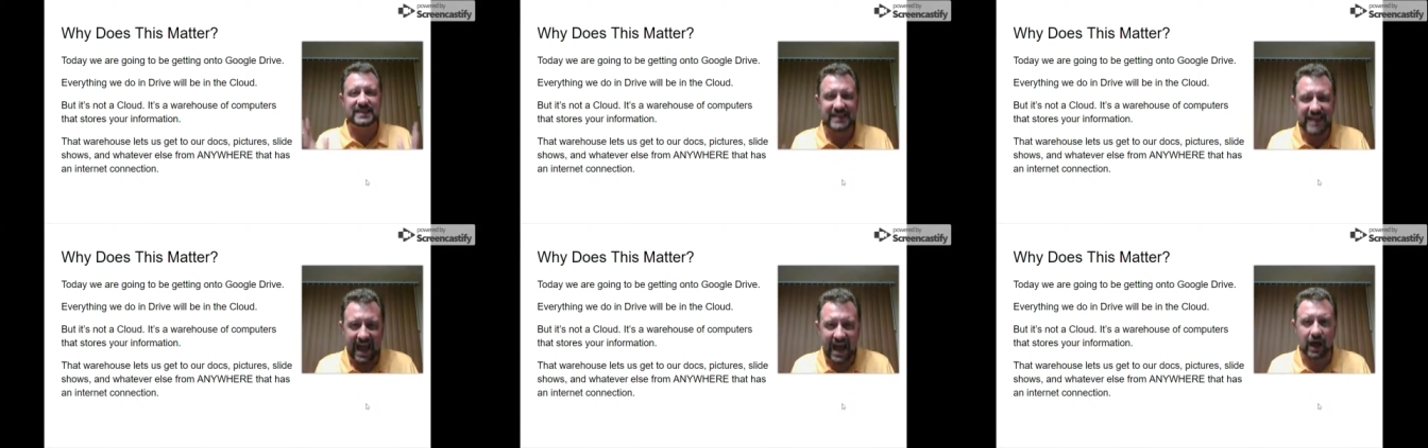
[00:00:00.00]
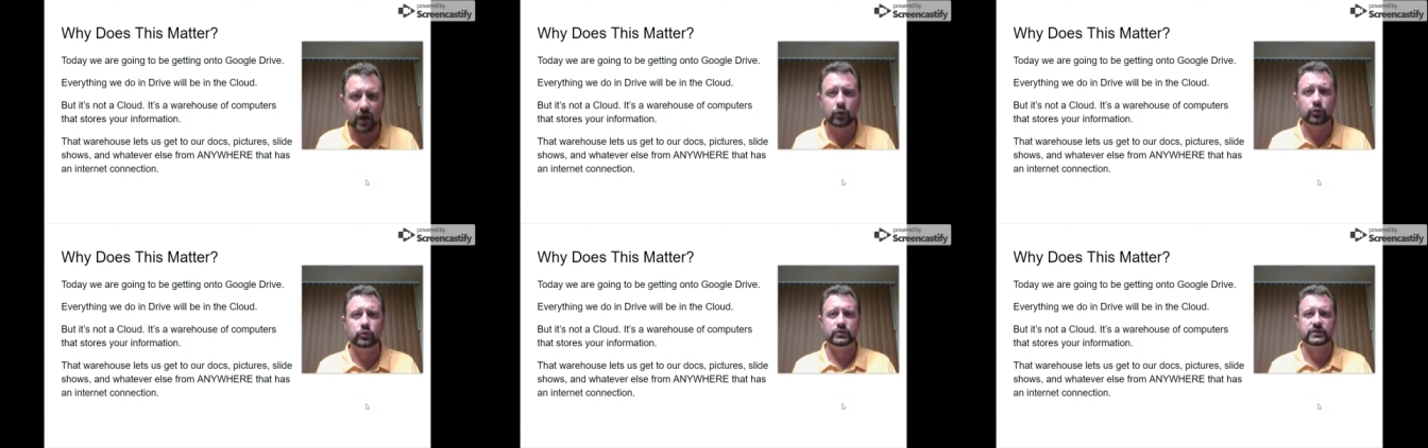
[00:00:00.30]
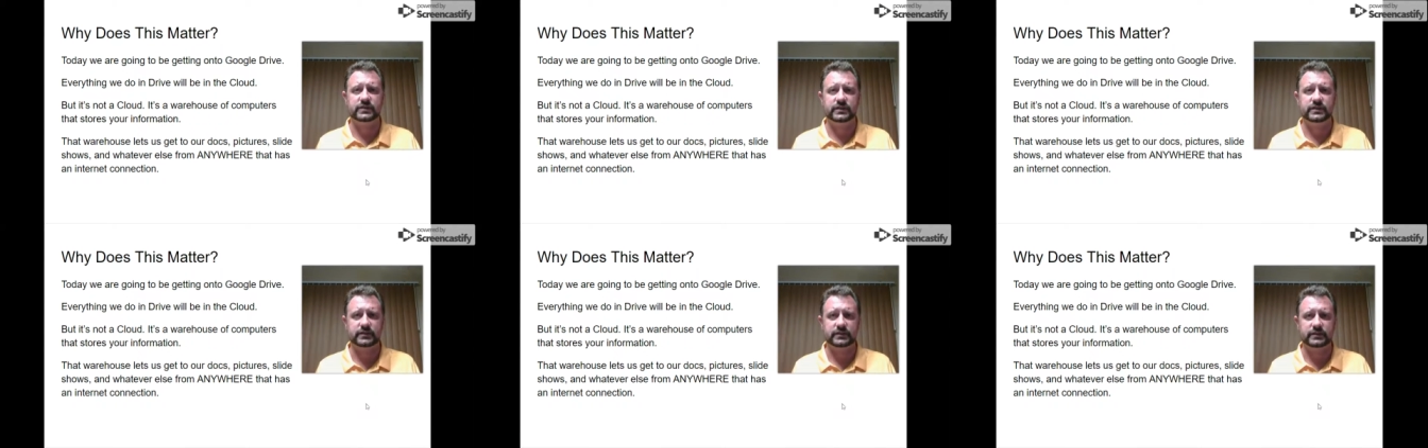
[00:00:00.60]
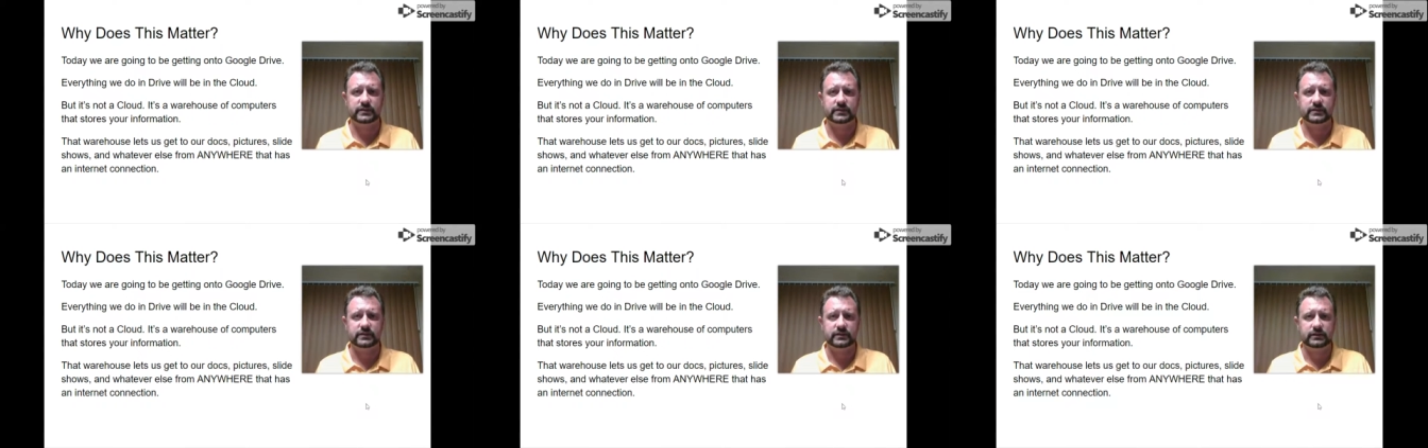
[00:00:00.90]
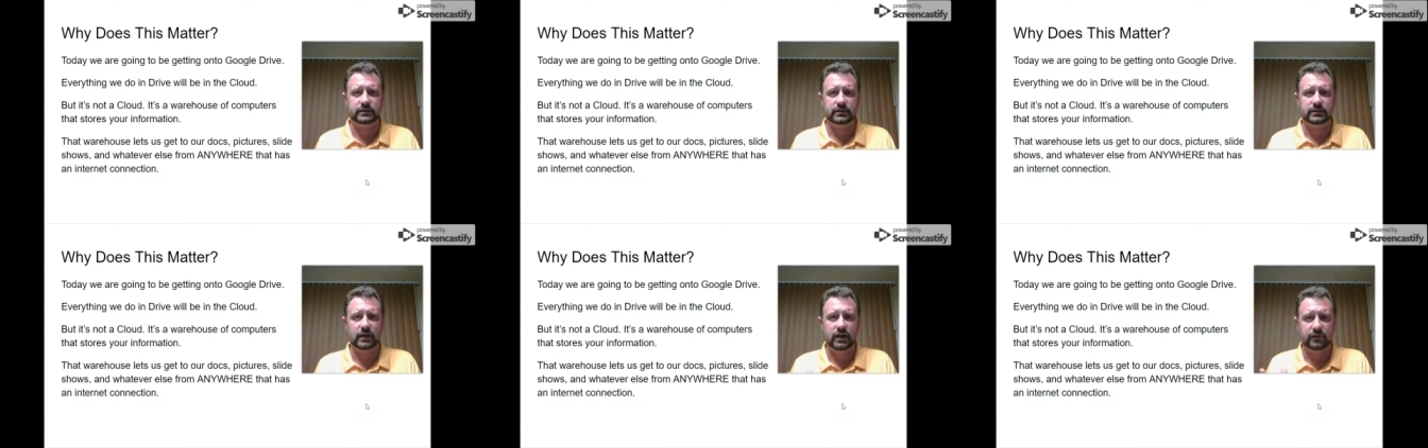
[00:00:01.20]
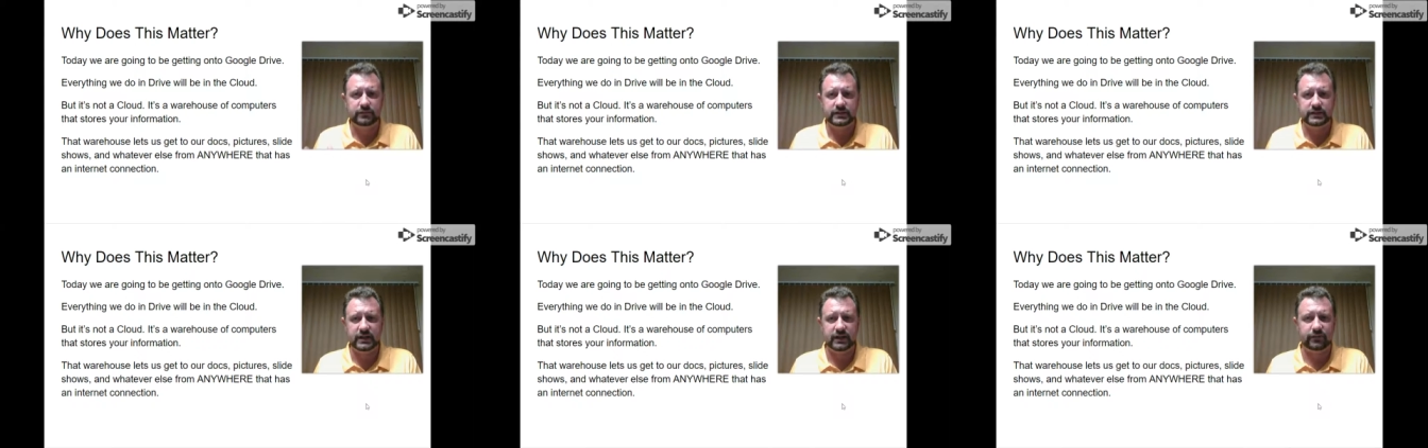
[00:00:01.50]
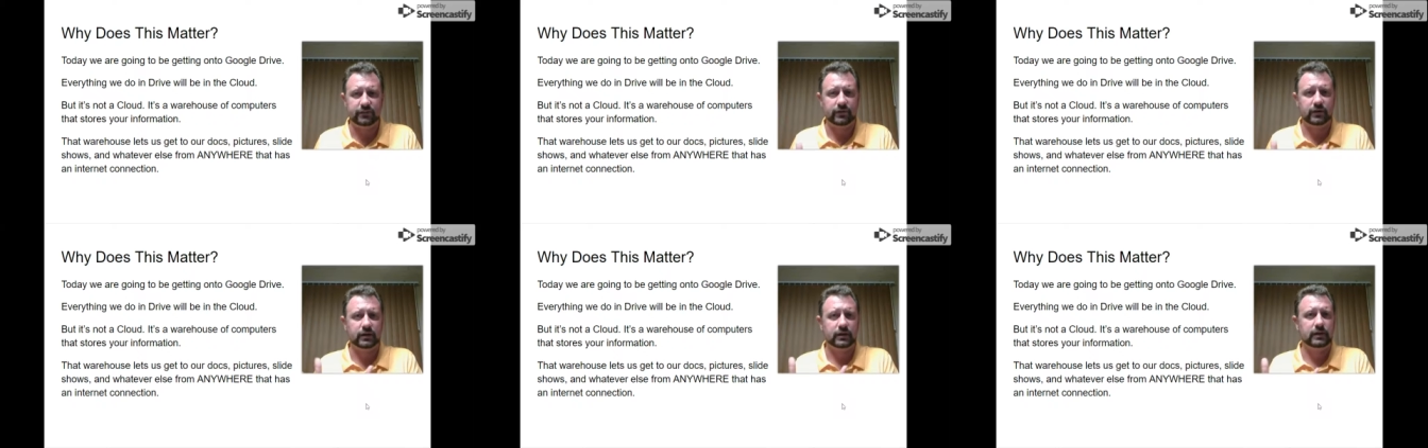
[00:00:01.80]
thousands of
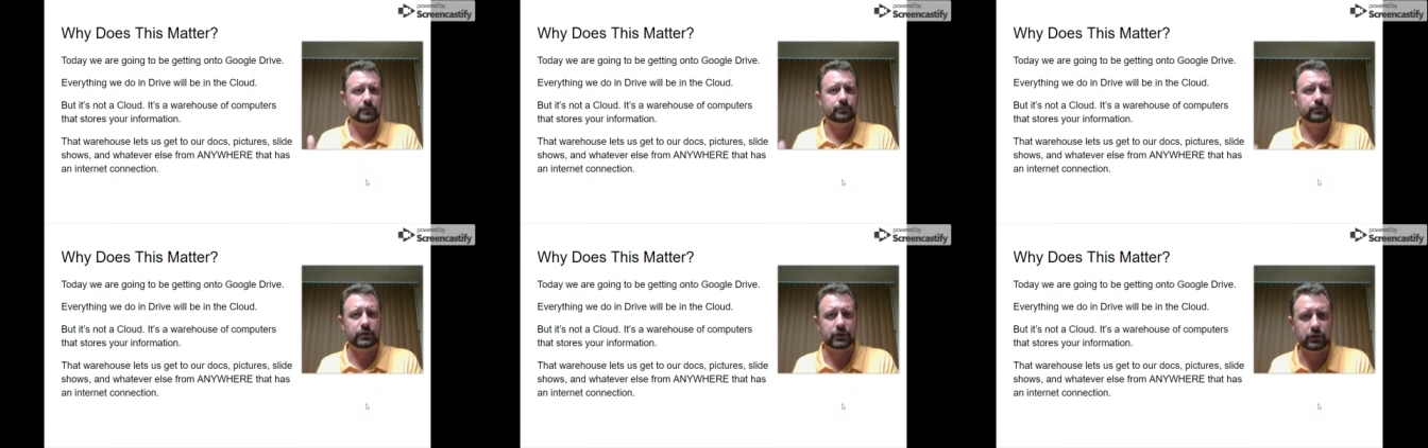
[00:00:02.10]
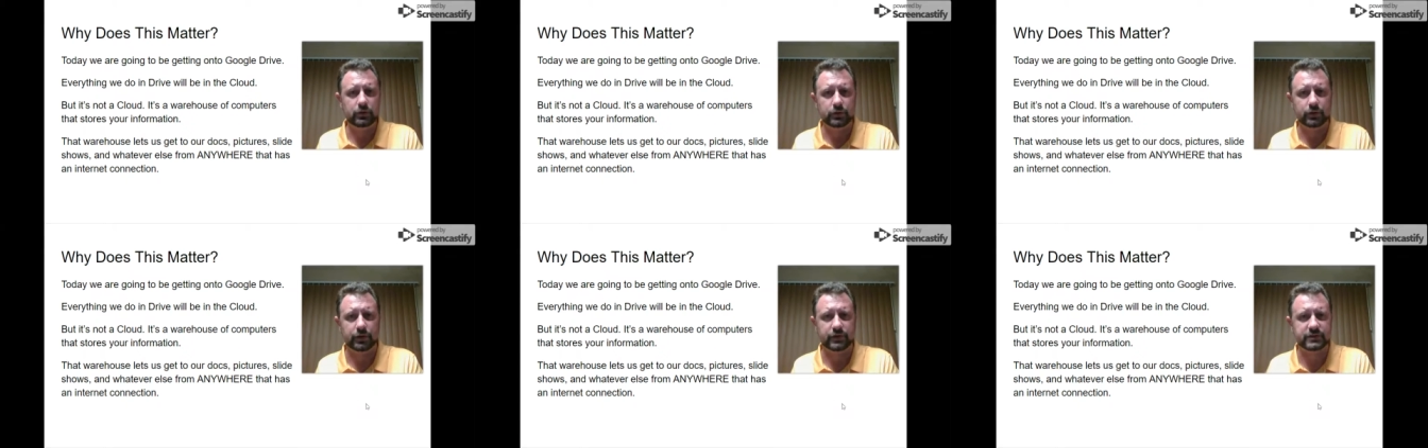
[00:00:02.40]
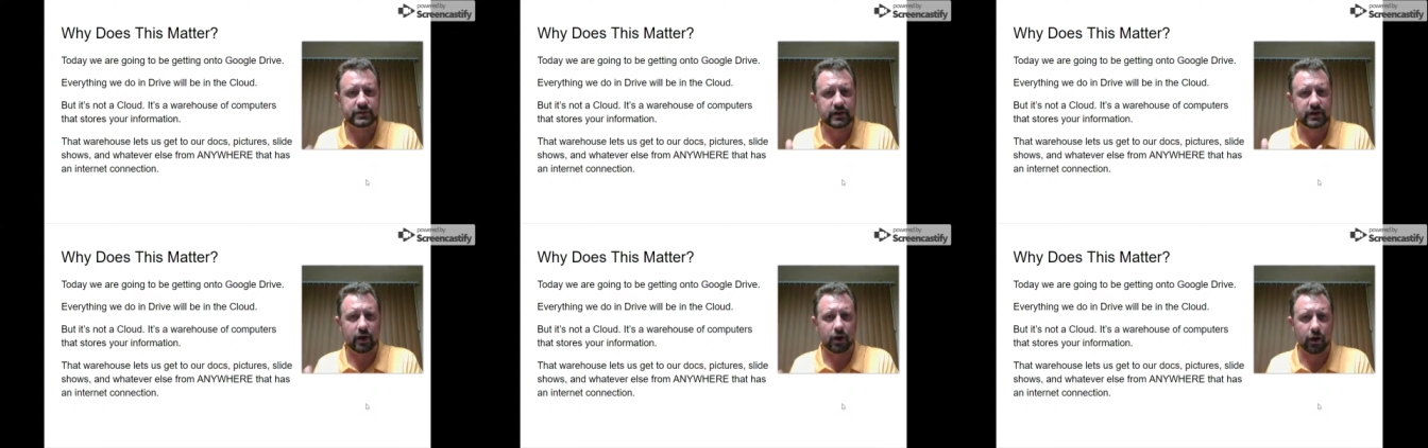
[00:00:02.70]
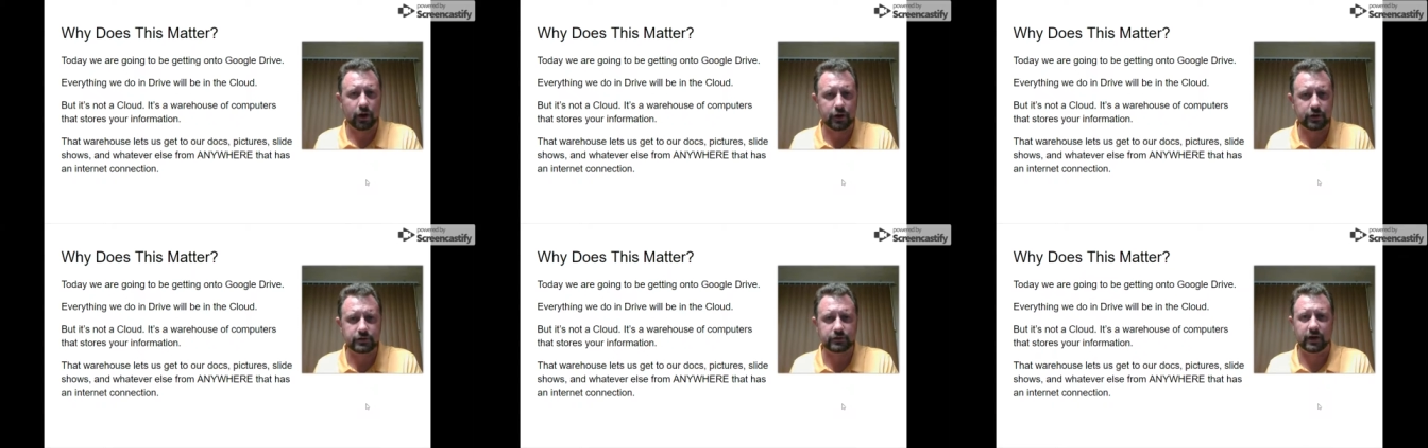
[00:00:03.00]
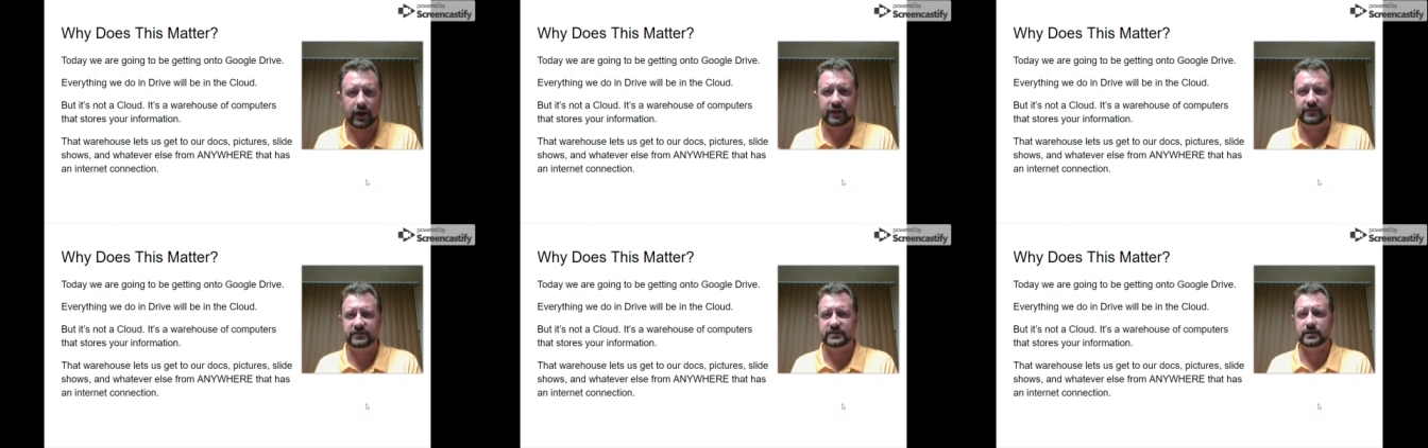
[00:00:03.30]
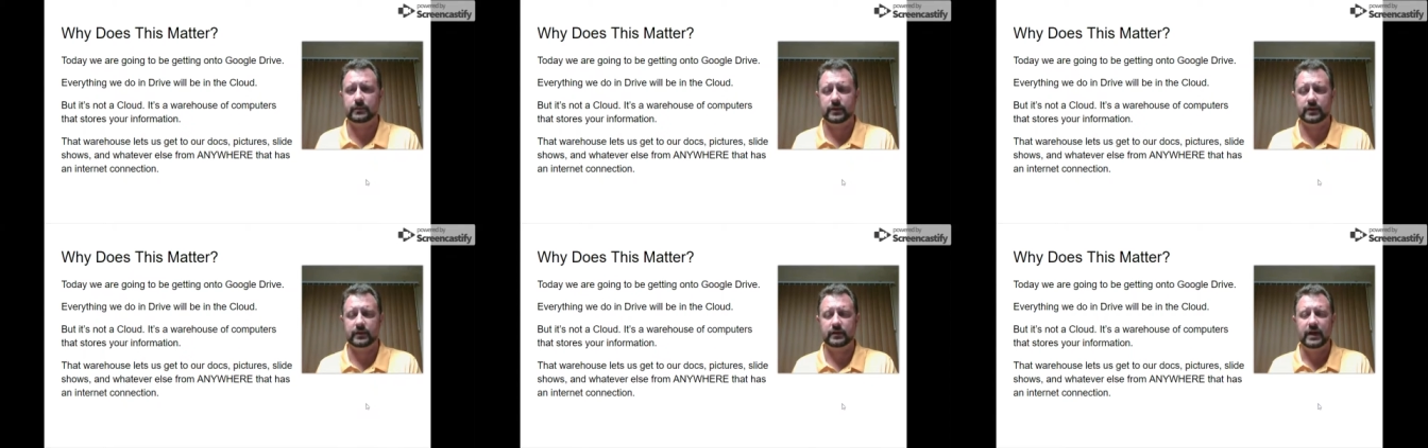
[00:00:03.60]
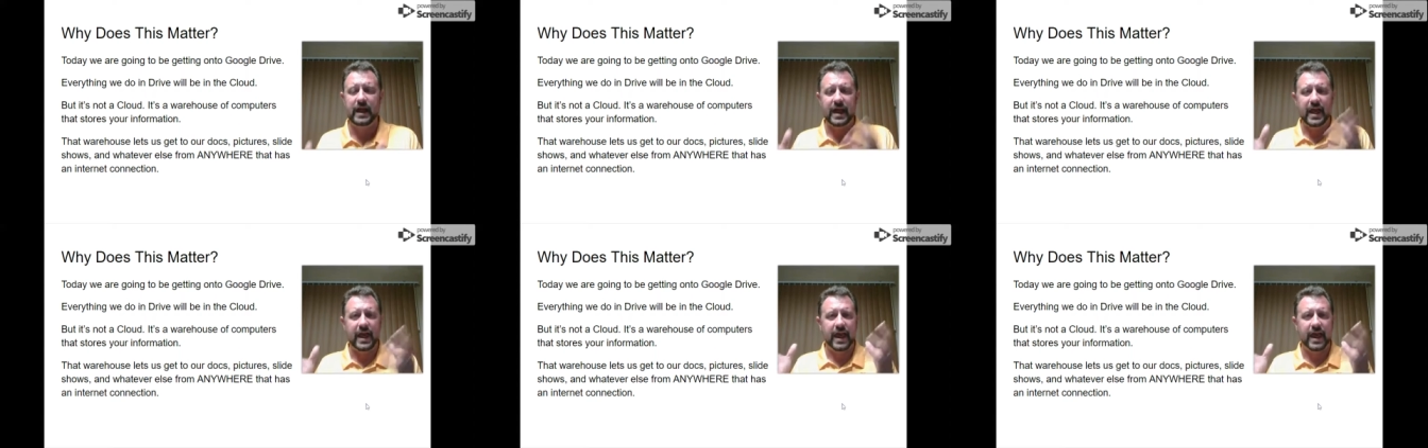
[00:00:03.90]
different computers and hard drives in them.